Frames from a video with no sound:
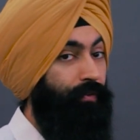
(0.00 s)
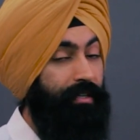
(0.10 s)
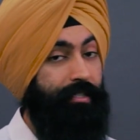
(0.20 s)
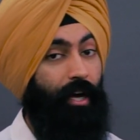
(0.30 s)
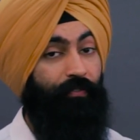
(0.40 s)
of
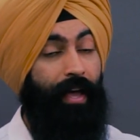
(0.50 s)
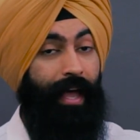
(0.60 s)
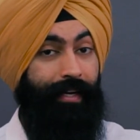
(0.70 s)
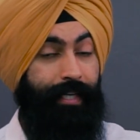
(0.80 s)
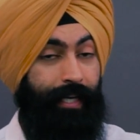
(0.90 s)
yourself
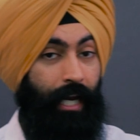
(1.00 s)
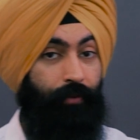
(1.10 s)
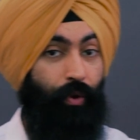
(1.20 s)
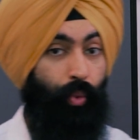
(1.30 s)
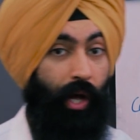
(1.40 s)
and take care
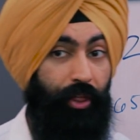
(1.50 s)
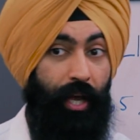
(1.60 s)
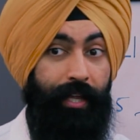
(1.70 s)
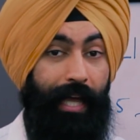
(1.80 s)
of your wealth.